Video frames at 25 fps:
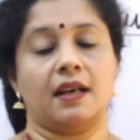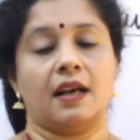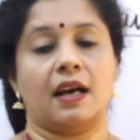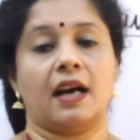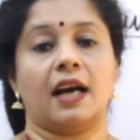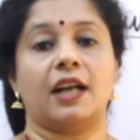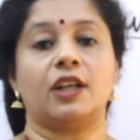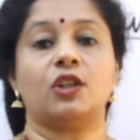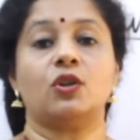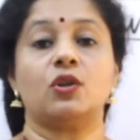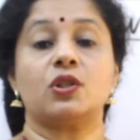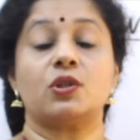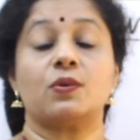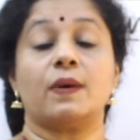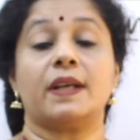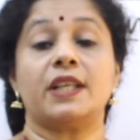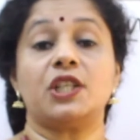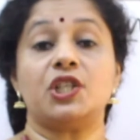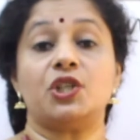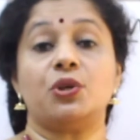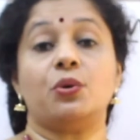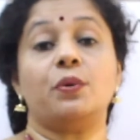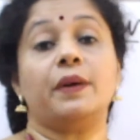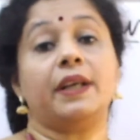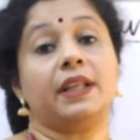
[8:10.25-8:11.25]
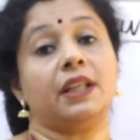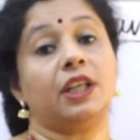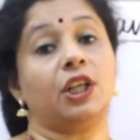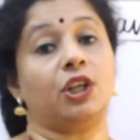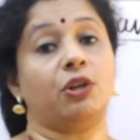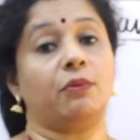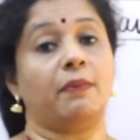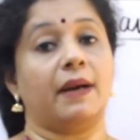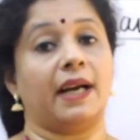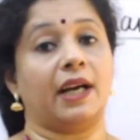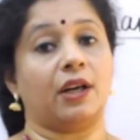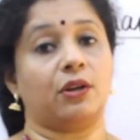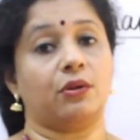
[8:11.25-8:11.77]
and those who are chewing the
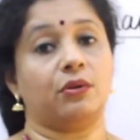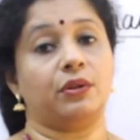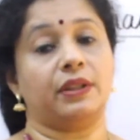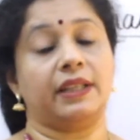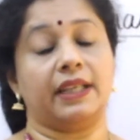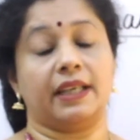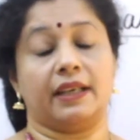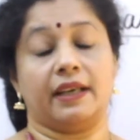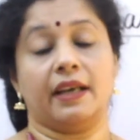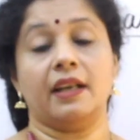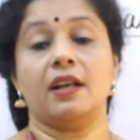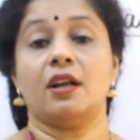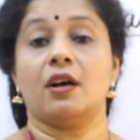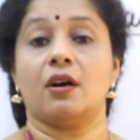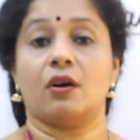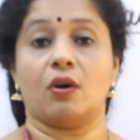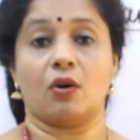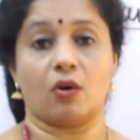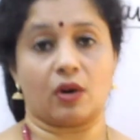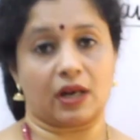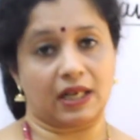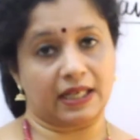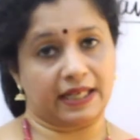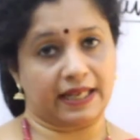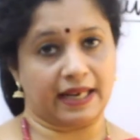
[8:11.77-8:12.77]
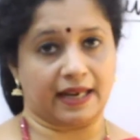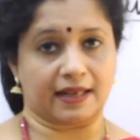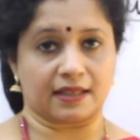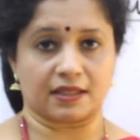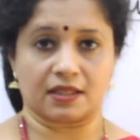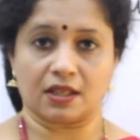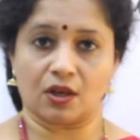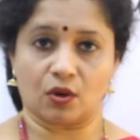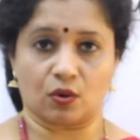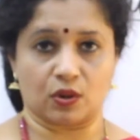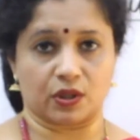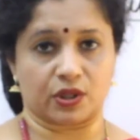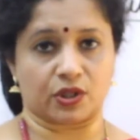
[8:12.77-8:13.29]
tobacco, they get oral
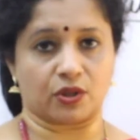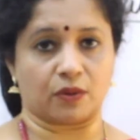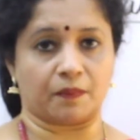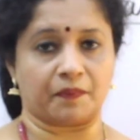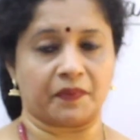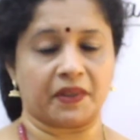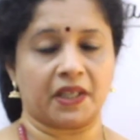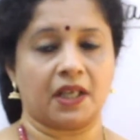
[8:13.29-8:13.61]
cancer also.